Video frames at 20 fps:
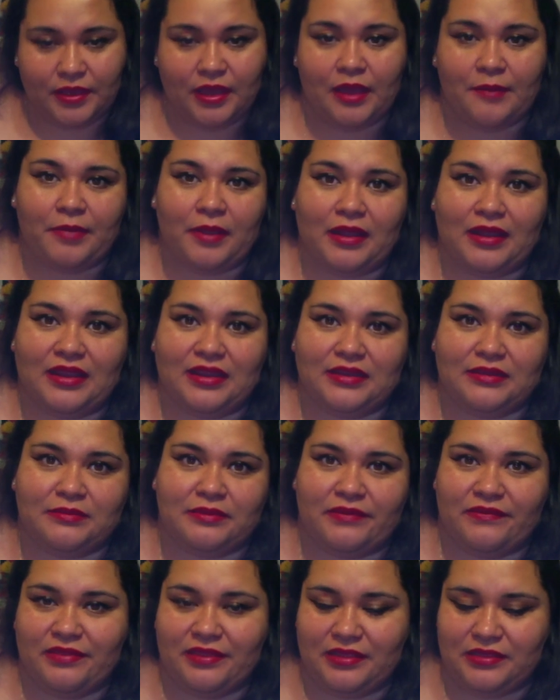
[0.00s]
I'll probably end up
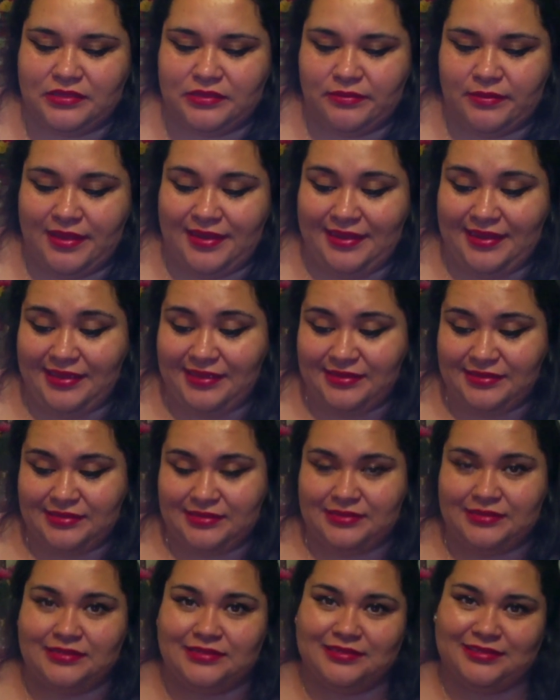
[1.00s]
giving that to my
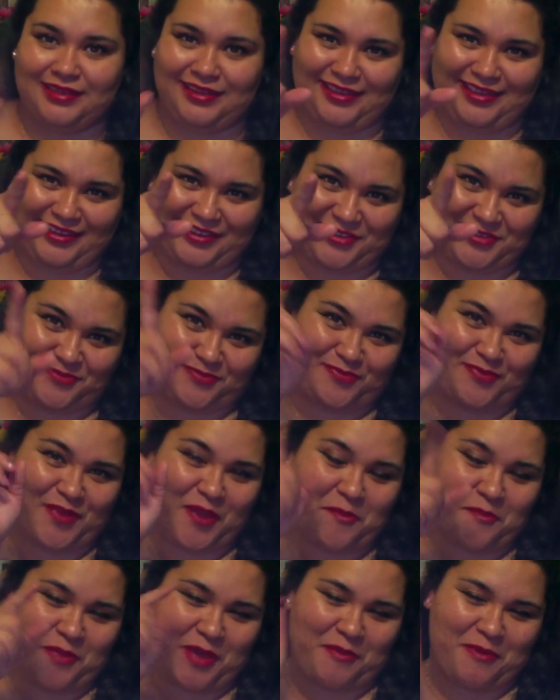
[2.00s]
niece, Selena.
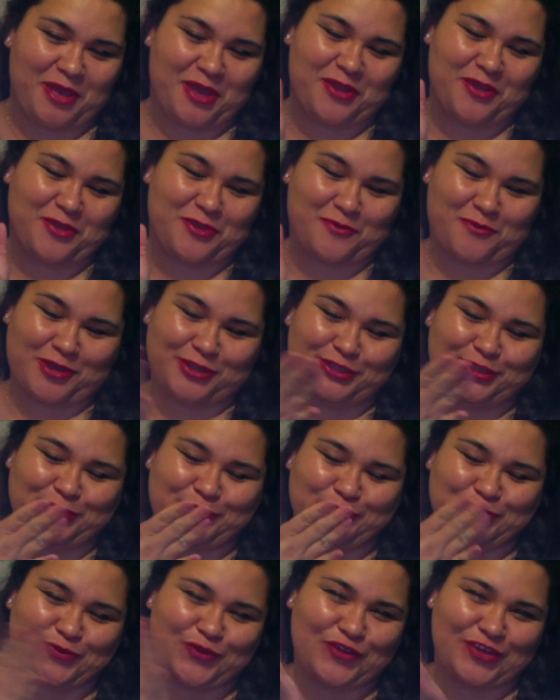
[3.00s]
Baby, I know you
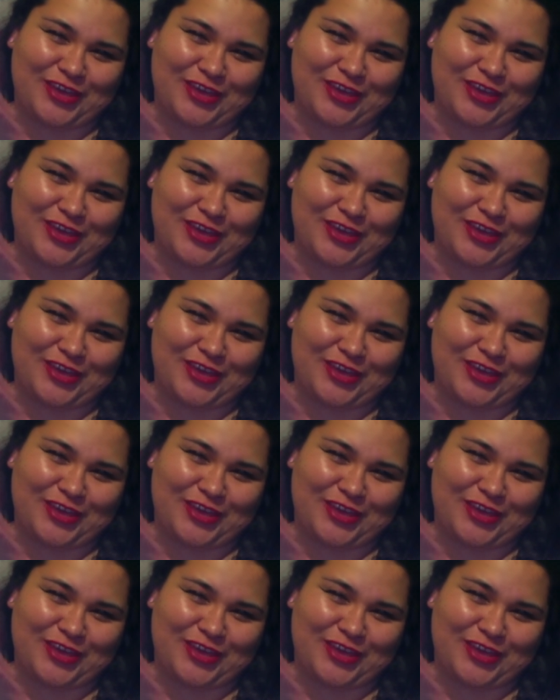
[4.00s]
watching.